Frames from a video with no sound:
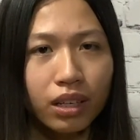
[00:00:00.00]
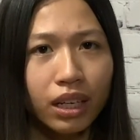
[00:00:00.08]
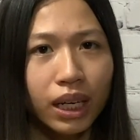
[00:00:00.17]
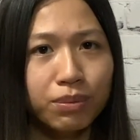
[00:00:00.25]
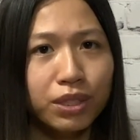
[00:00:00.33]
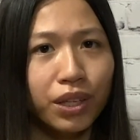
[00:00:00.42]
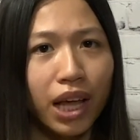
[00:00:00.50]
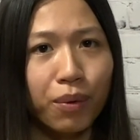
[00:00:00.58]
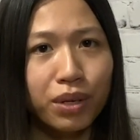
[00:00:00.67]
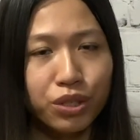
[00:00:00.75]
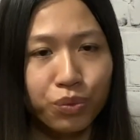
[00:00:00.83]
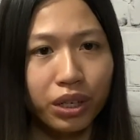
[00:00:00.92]
Um, so that
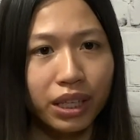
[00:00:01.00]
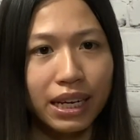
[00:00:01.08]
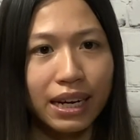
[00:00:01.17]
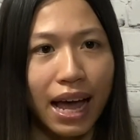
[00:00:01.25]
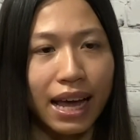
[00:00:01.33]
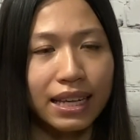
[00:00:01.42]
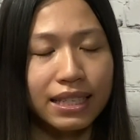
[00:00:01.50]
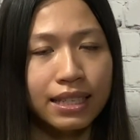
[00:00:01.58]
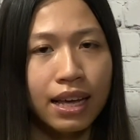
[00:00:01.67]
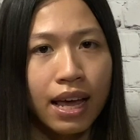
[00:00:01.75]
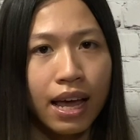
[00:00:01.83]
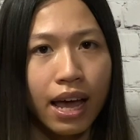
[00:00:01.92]
was really nice.
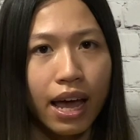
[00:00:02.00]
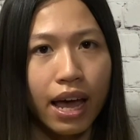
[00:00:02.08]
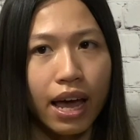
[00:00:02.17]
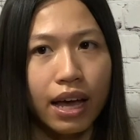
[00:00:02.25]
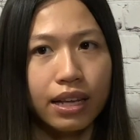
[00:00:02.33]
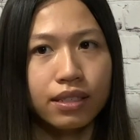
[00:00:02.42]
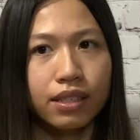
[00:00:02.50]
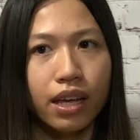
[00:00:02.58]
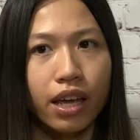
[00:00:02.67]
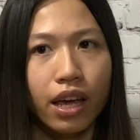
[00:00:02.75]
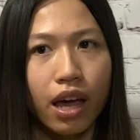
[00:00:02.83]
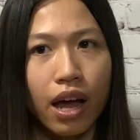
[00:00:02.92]
And
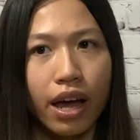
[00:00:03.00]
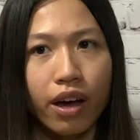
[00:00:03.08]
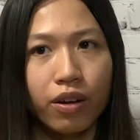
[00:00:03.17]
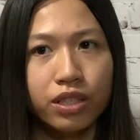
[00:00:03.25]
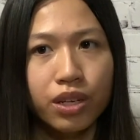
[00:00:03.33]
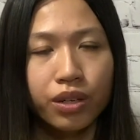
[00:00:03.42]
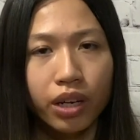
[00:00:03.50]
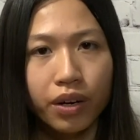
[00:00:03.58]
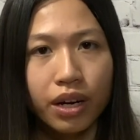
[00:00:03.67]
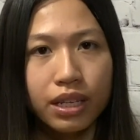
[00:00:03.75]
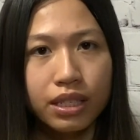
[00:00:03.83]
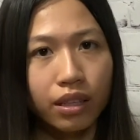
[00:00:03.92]
I also
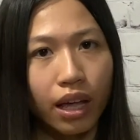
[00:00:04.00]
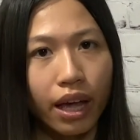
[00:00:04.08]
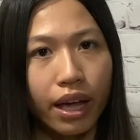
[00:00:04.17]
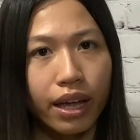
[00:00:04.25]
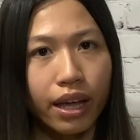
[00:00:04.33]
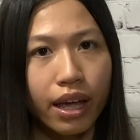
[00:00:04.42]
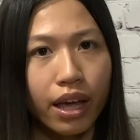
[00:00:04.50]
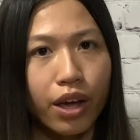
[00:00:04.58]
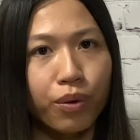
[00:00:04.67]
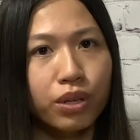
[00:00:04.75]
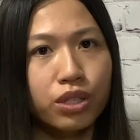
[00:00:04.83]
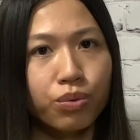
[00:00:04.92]
noticed that
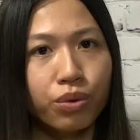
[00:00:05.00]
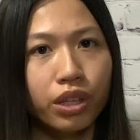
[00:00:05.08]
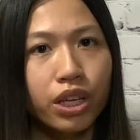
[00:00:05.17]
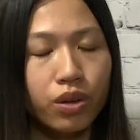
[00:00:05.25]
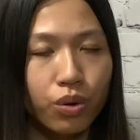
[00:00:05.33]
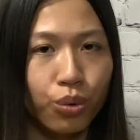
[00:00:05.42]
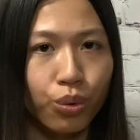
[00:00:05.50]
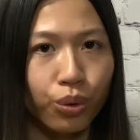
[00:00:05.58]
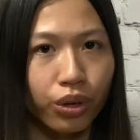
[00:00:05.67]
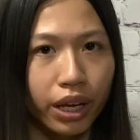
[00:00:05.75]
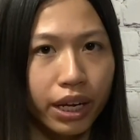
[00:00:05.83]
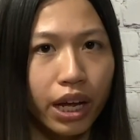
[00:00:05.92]
it was really
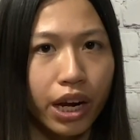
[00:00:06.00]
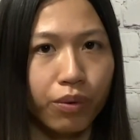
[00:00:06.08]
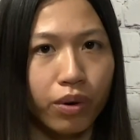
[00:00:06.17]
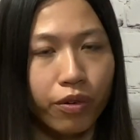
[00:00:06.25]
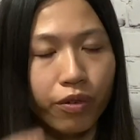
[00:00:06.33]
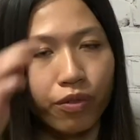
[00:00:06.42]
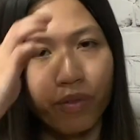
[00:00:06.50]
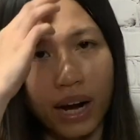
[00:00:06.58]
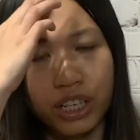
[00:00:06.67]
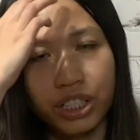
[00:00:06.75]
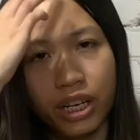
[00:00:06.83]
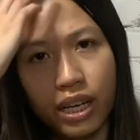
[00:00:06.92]
cooling and
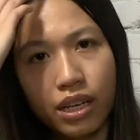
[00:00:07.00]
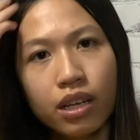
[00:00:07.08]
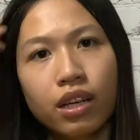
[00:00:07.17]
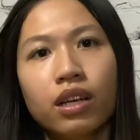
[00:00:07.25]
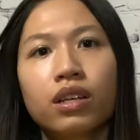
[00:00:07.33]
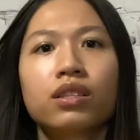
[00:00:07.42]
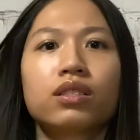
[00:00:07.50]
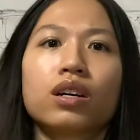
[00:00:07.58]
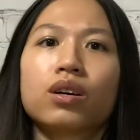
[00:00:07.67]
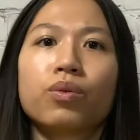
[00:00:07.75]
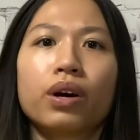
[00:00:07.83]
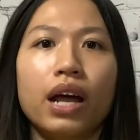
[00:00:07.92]
refreshing.
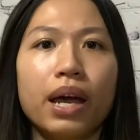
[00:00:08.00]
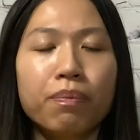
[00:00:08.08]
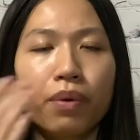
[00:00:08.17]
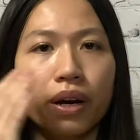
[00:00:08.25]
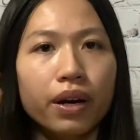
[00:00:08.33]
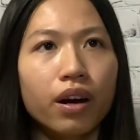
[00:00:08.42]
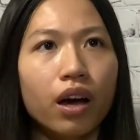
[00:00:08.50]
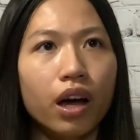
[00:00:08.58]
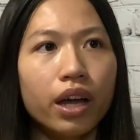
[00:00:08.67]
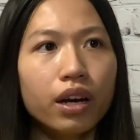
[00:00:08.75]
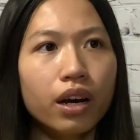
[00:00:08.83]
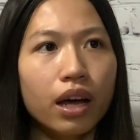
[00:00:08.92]
So when I put it
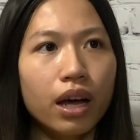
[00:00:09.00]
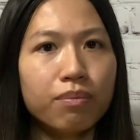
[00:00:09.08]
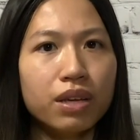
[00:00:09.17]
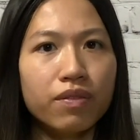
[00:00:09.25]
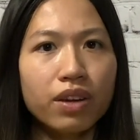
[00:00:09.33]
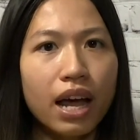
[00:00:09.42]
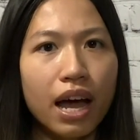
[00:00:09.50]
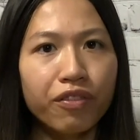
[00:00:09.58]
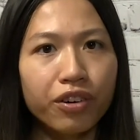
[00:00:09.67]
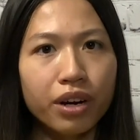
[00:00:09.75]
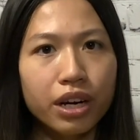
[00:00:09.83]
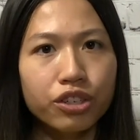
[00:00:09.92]
on, um, even
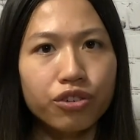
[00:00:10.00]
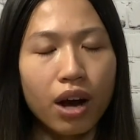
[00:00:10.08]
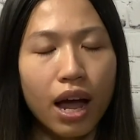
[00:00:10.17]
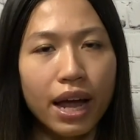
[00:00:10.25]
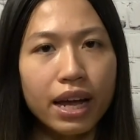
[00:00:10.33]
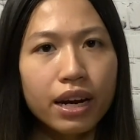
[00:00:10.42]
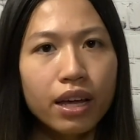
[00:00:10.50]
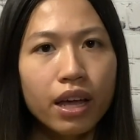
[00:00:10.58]
after it dried,